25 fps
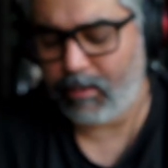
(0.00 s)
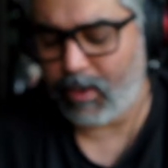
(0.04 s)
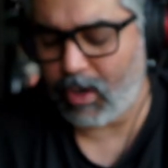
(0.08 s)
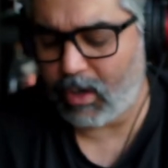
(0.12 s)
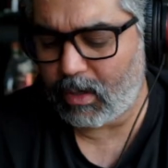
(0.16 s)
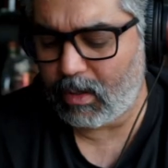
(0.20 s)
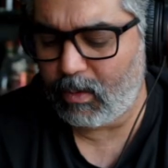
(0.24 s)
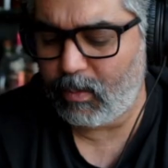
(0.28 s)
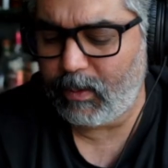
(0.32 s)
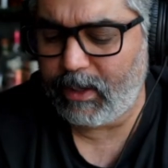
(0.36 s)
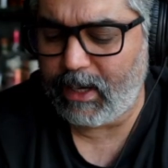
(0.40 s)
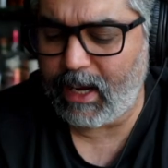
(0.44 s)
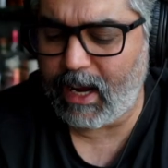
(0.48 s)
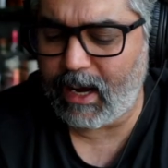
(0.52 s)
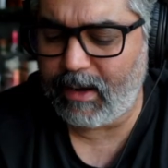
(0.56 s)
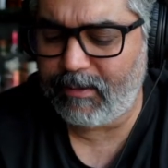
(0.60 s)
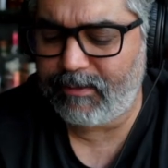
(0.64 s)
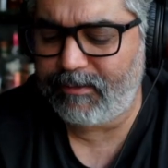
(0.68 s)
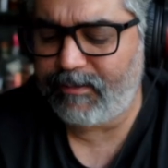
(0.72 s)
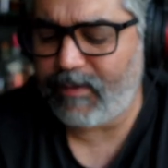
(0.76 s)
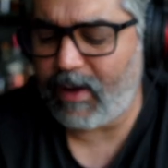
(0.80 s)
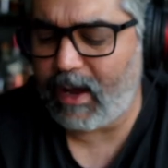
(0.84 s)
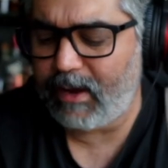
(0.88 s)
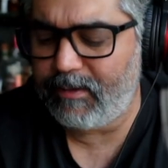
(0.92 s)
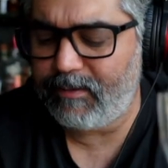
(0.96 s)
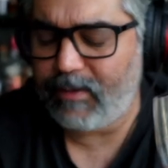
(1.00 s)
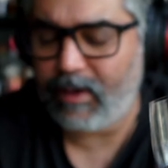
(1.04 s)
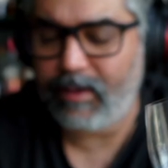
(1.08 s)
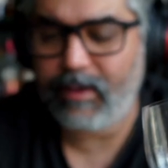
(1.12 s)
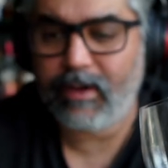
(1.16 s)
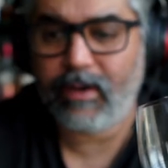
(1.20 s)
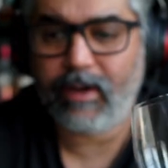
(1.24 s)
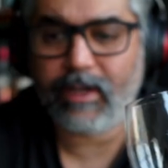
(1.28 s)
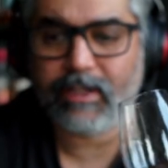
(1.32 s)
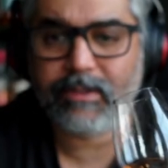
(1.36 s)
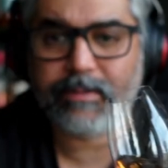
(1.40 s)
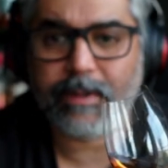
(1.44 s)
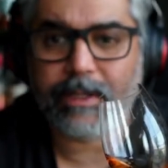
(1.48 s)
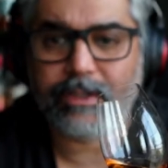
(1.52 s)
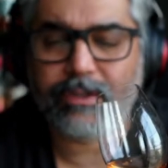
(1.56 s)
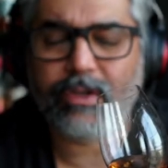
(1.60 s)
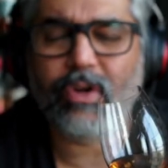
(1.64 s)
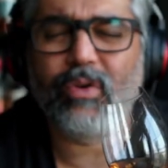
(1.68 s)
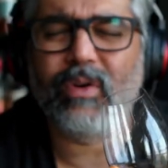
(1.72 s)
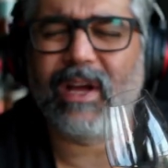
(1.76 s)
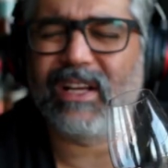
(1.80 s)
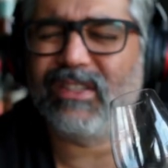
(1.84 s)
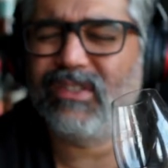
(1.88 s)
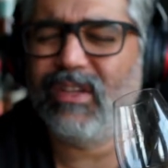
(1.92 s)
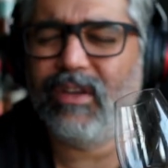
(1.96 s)
bottle. We had five other expressions.
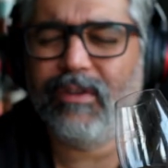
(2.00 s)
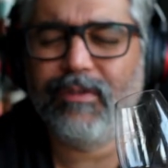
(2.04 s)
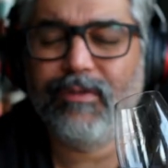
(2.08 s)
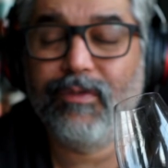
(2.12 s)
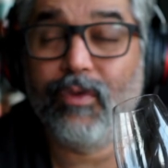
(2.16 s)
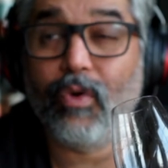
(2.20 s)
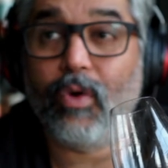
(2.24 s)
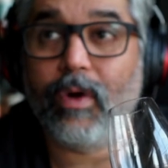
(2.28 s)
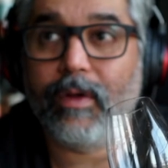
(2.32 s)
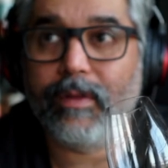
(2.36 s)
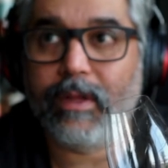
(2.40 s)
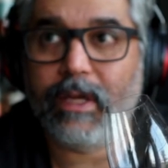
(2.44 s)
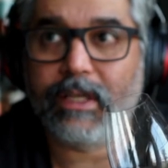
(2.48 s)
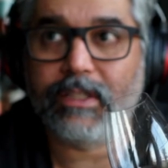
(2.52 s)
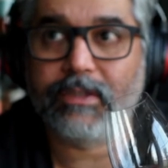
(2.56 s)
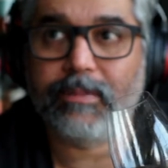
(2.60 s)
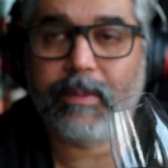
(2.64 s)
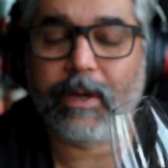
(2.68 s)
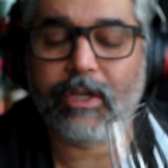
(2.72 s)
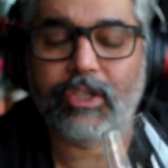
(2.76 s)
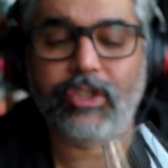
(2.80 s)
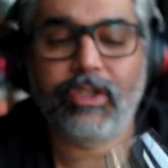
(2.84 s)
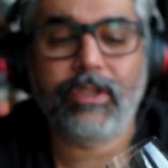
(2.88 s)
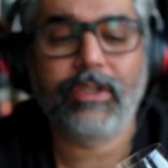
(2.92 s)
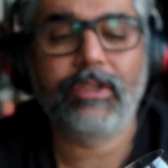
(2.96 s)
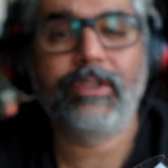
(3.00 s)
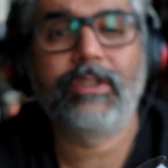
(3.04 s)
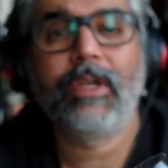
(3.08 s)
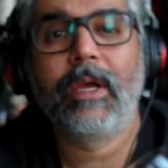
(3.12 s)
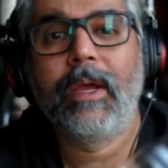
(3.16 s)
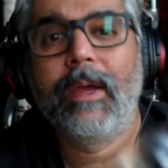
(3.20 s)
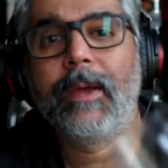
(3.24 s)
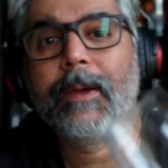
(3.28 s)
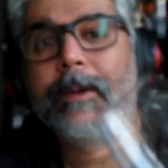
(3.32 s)
Oh, actually four other expressions.